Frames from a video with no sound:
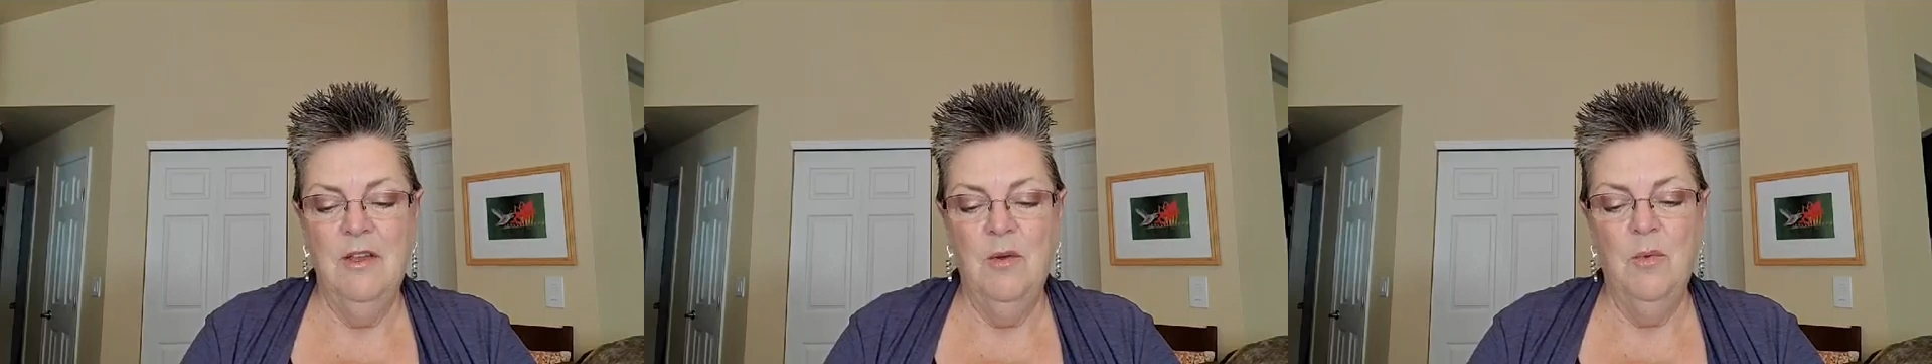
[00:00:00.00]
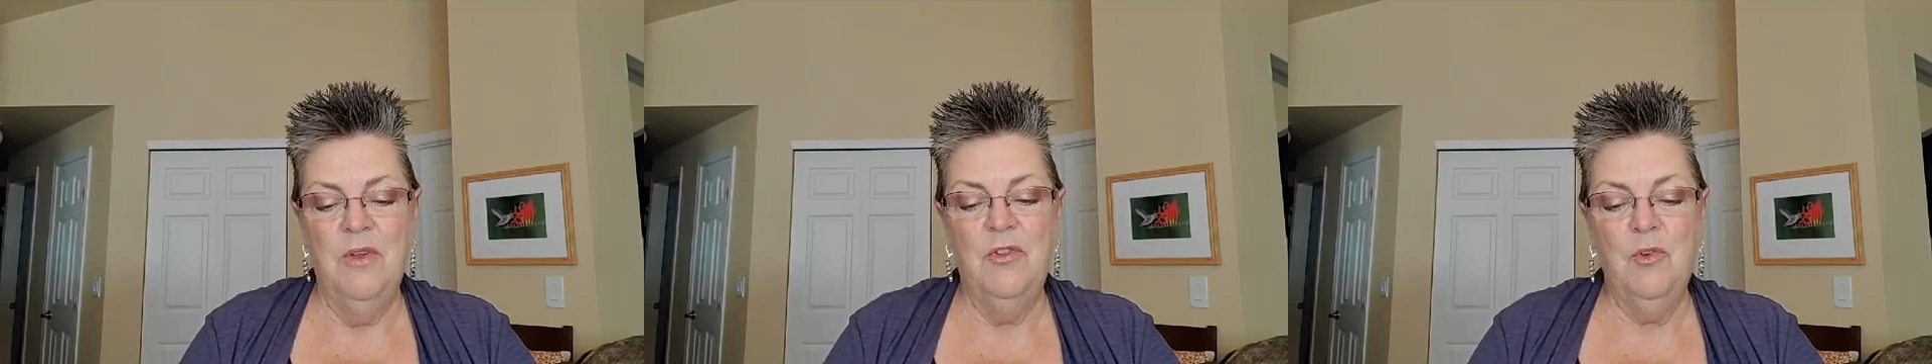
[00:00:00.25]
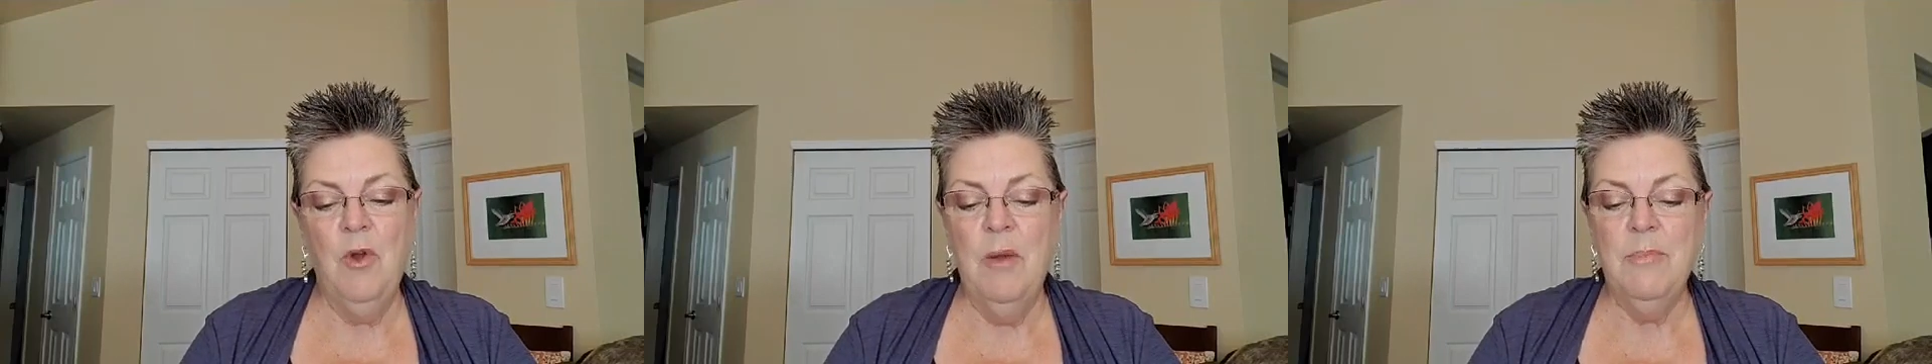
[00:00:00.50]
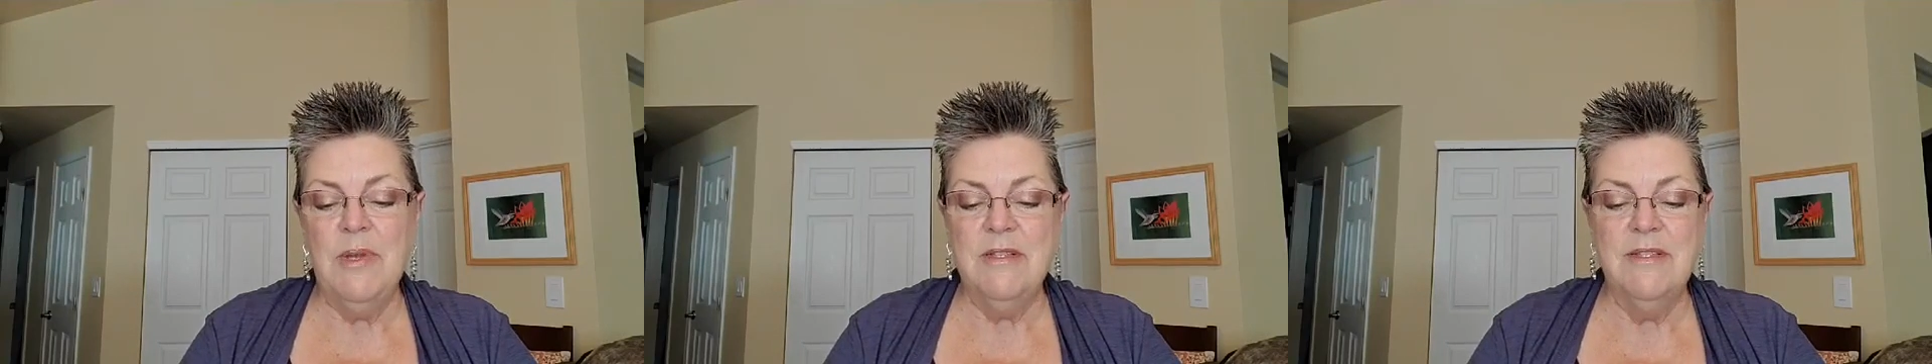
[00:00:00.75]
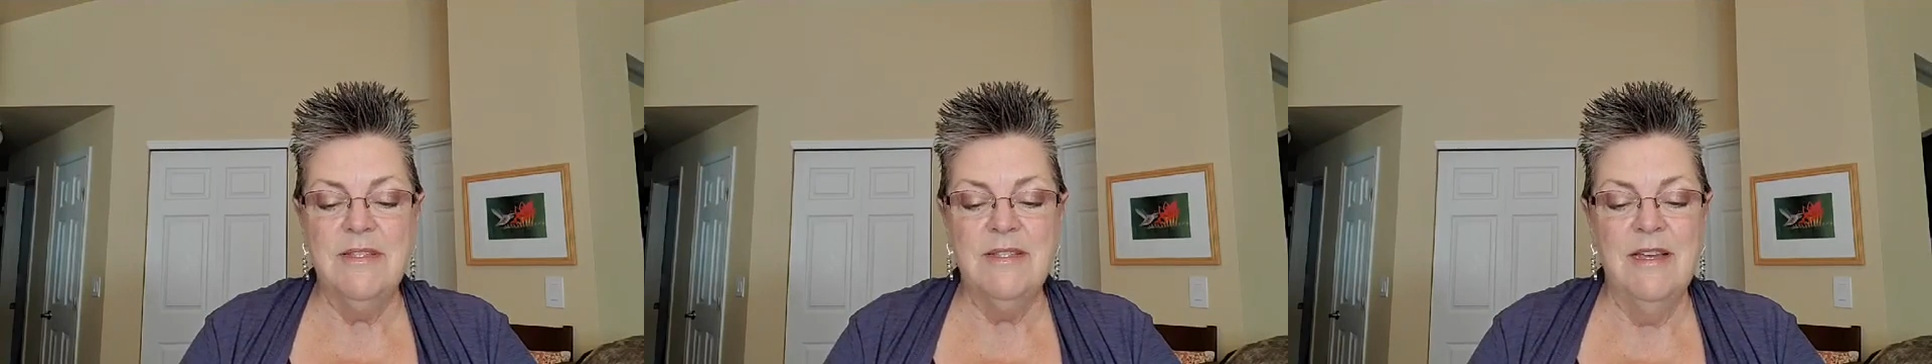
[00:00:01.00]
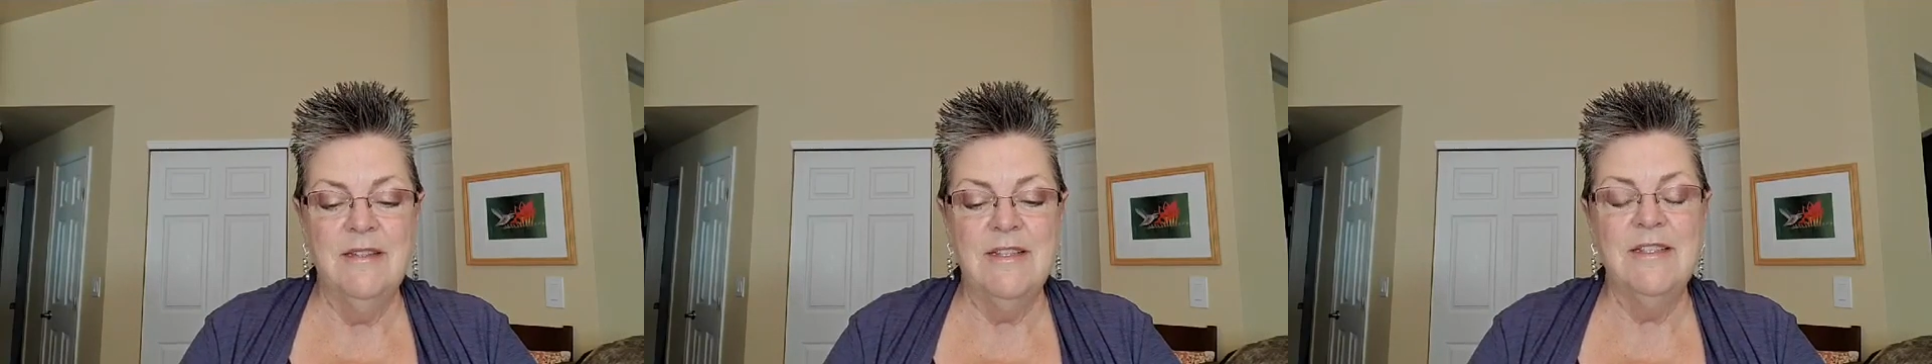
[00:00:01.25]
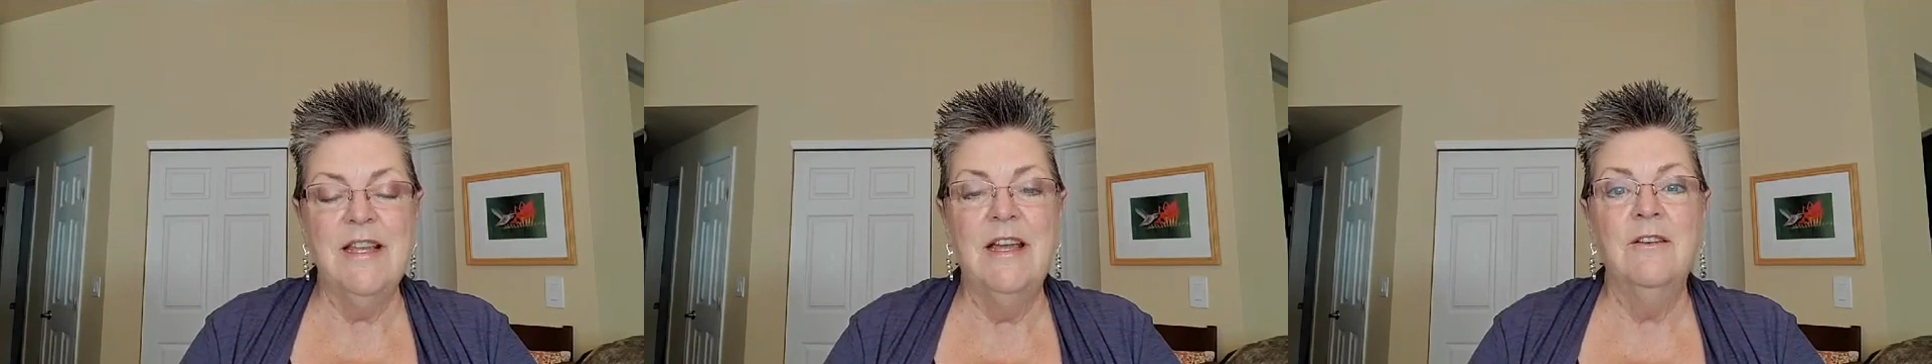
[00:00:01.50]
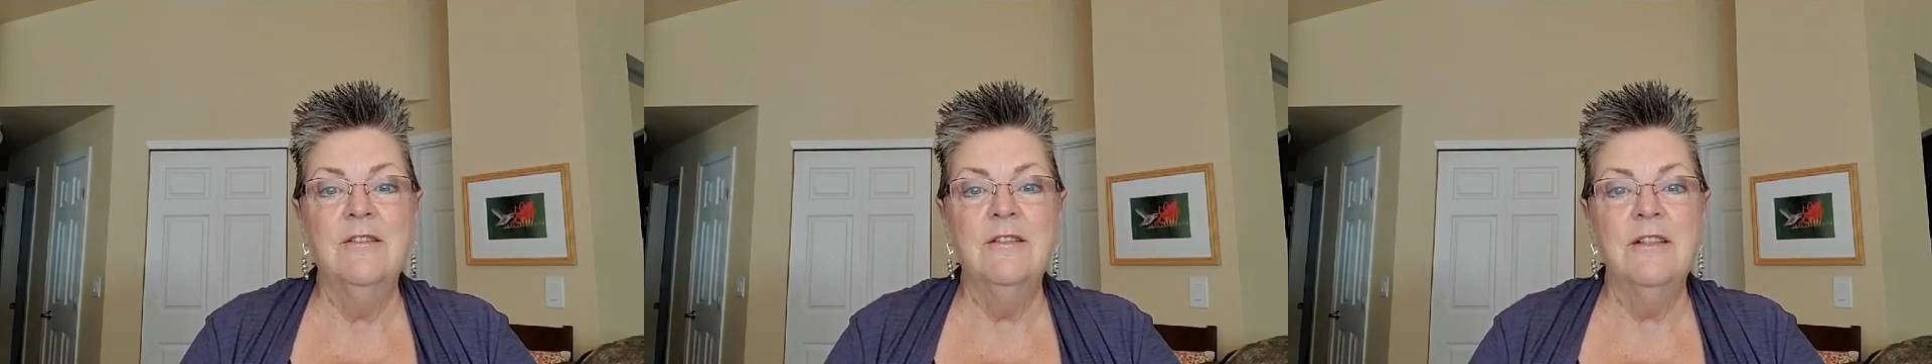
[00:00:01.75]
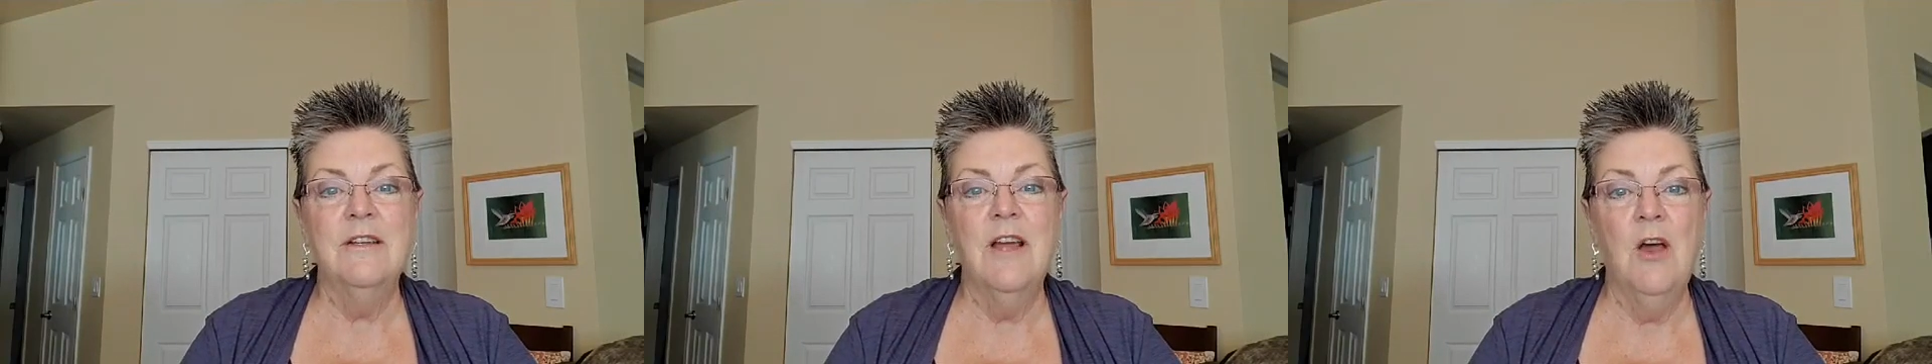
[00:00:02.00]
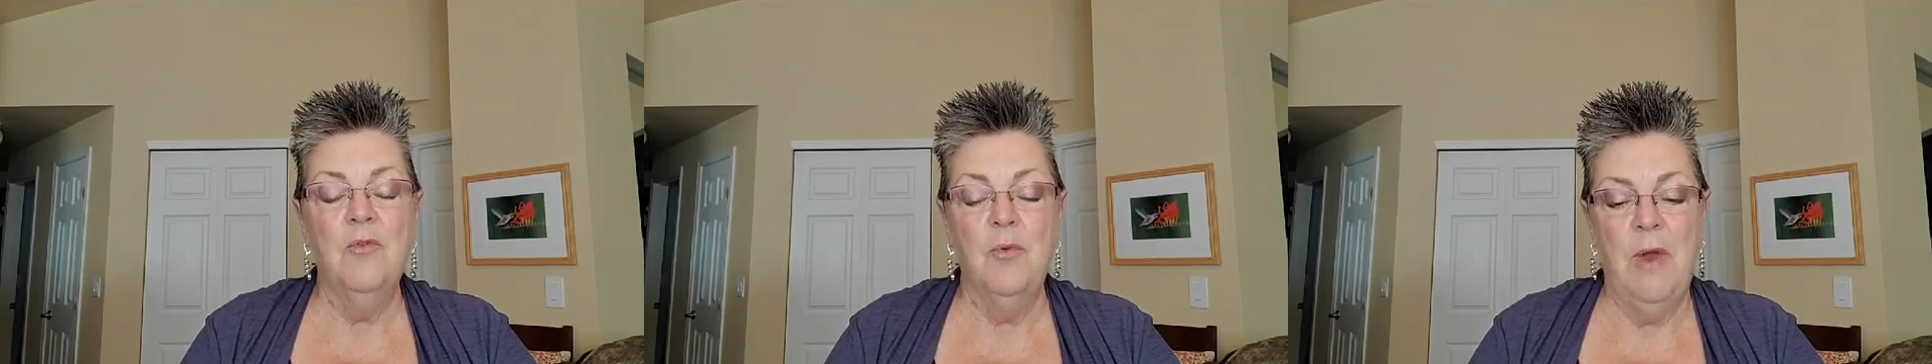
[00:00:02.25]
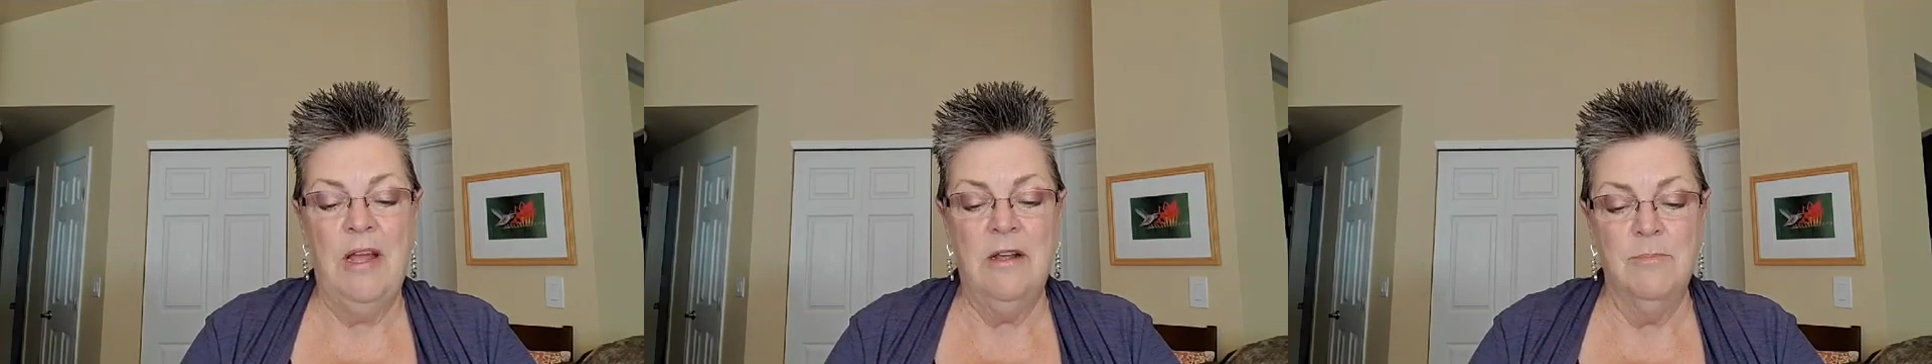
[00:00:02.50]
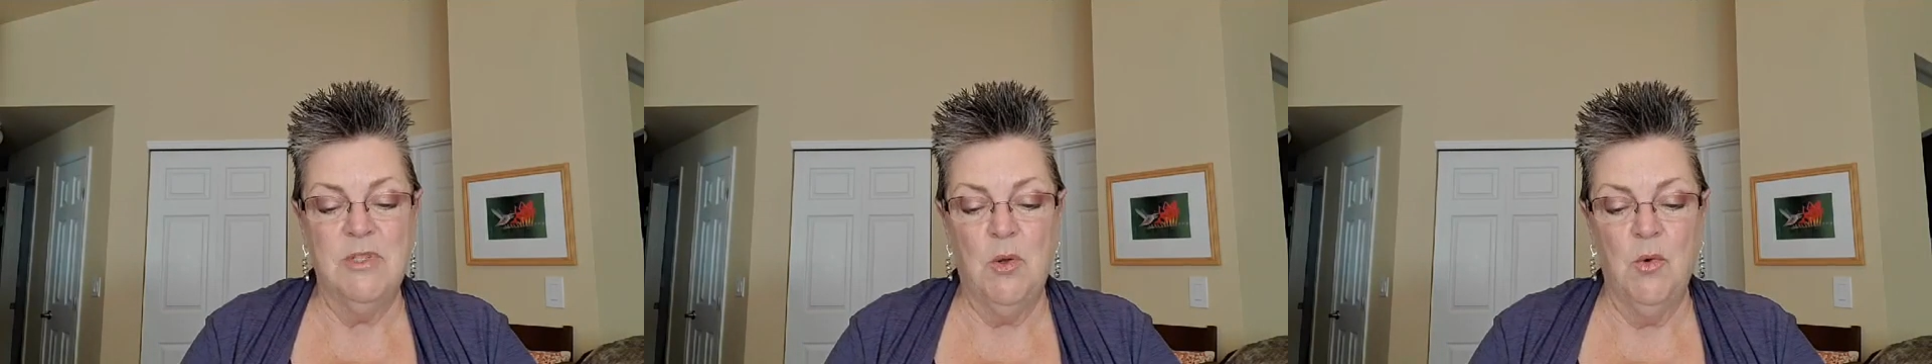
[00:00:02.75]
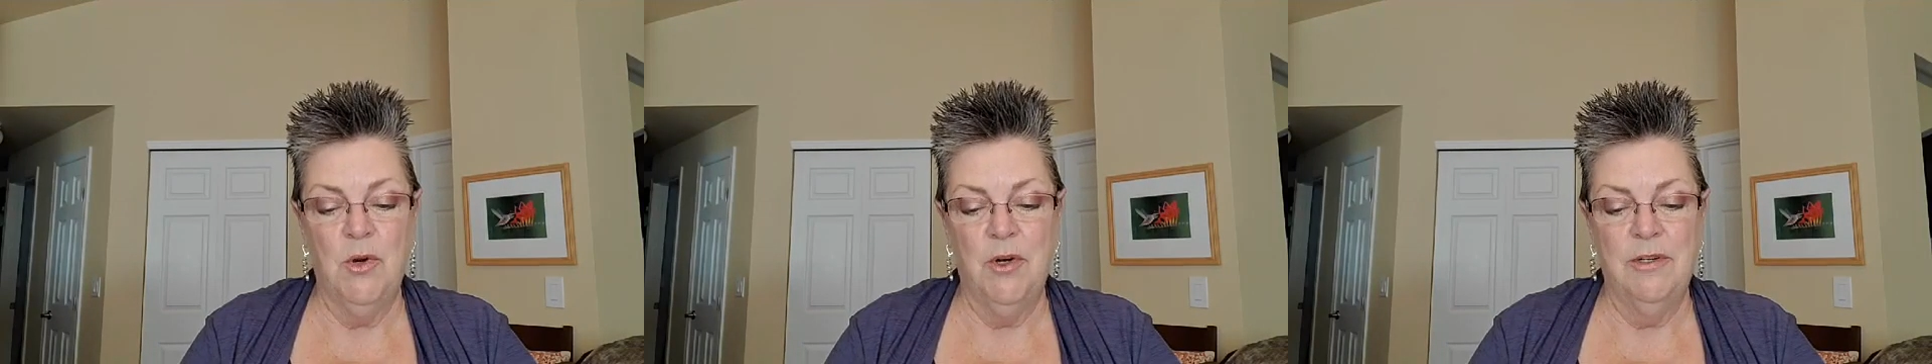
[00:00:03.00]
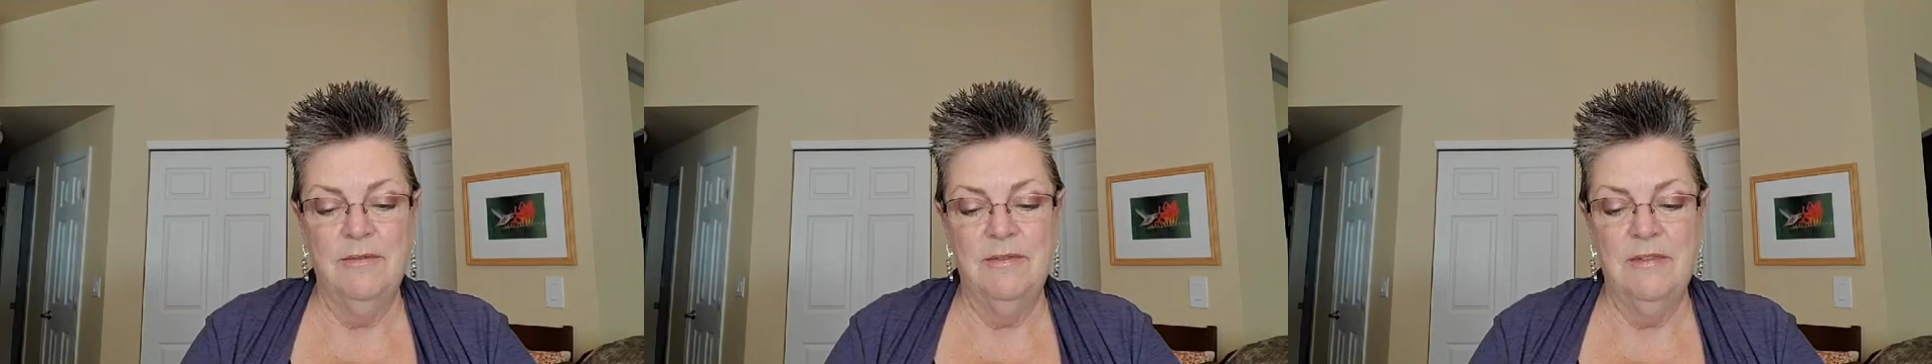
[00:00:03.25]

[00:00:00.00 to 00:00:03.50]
with trumpets and the sound of ram's horn.